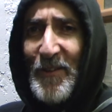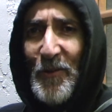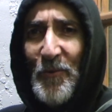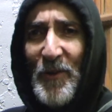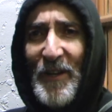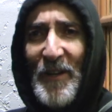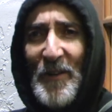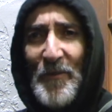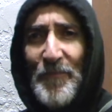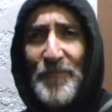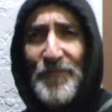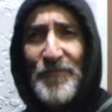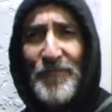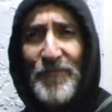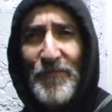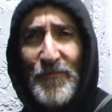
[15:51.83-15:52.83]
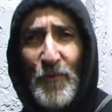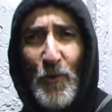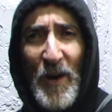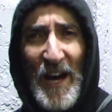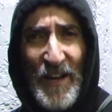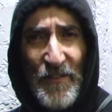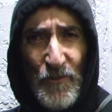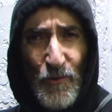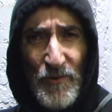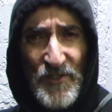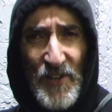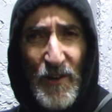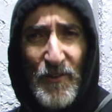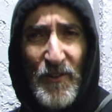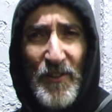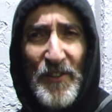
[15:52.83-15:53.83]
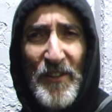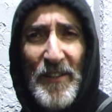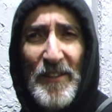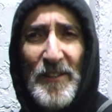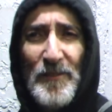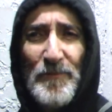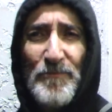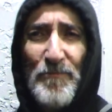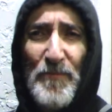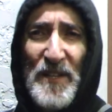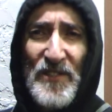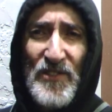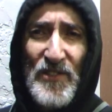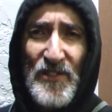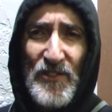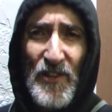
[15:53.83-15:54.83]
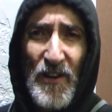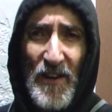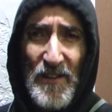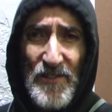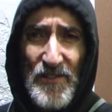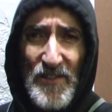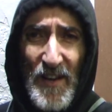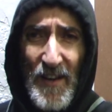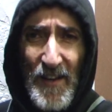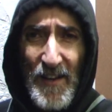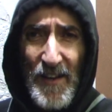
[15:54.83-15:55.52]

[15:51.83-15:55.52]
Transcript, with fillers: Oh well, we'll hand those out on the business cards.